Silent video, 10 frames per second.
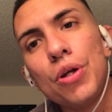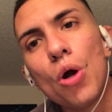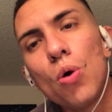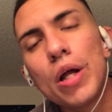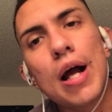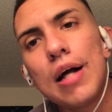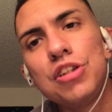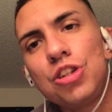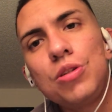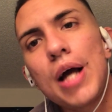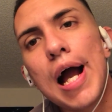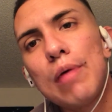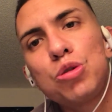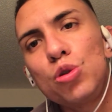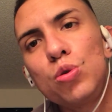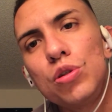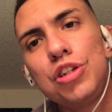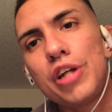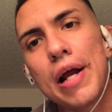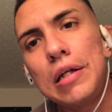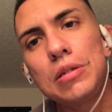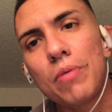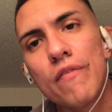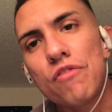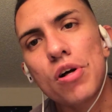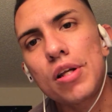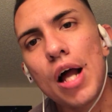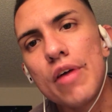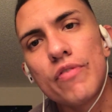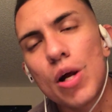You know, that guy has absolutely changed my fucking life,